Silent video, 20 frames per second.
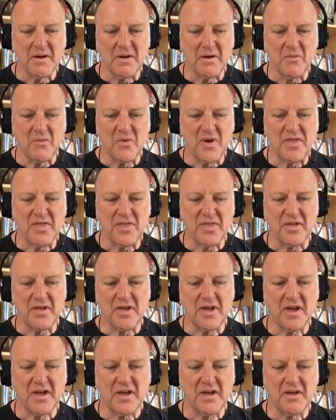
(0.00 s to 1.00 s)
with
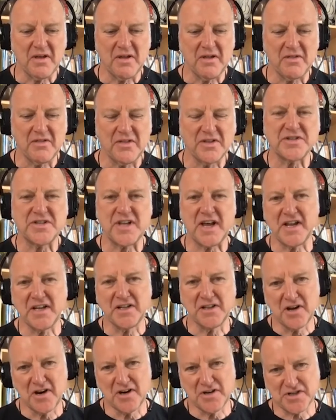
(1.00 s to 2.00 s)
the
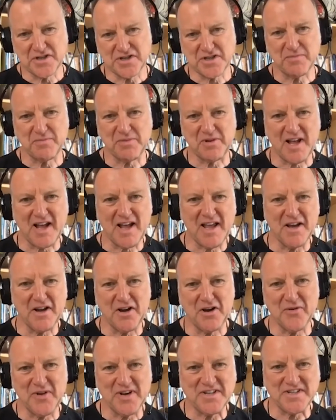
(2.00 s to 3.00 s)
second largest supply
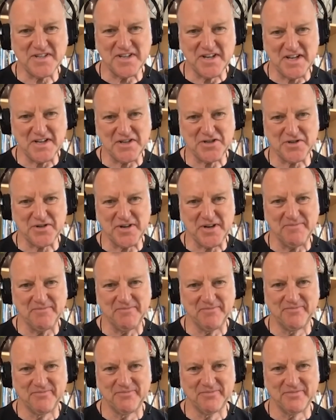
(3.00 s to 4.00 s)
increase in history,
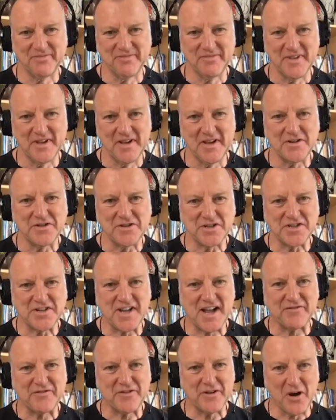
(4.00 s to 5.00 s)
just
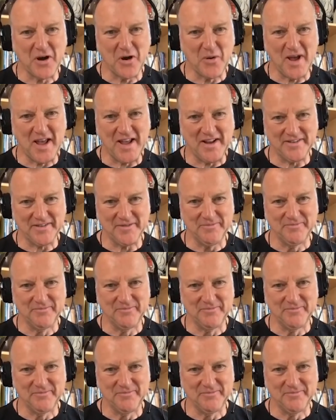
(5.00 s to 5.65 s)
after 2008.